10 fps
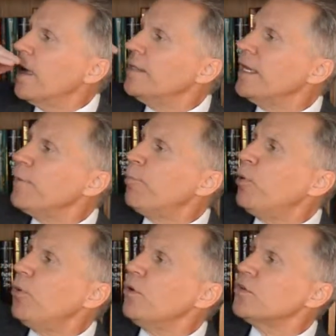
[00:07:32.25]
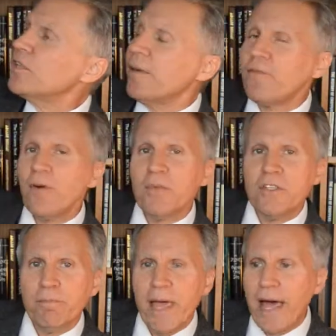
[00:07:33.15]
and then he pulls them from
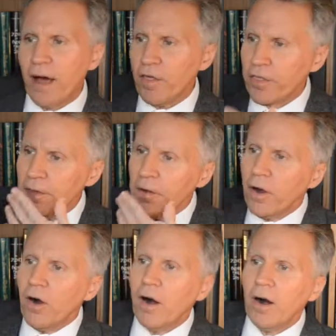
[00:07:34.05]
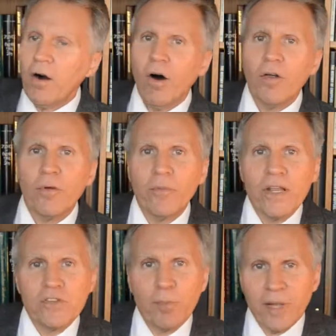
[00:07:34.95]
his mouth, all the
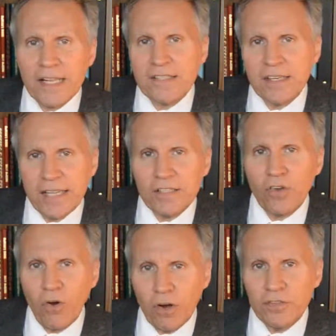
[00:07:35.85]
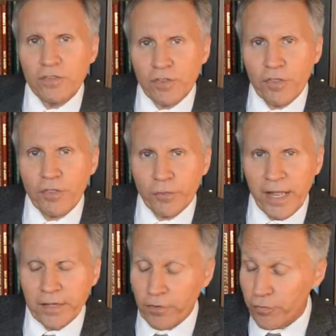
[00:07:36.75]
razor blades linked onto the
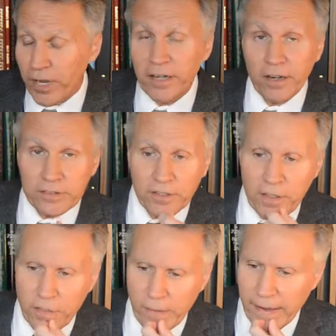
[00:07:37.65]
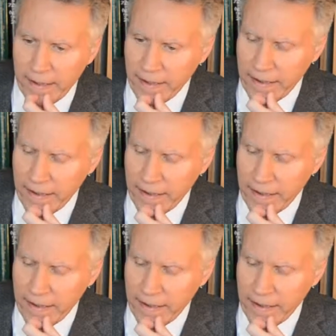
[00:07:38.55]
thread, threaded under the thread.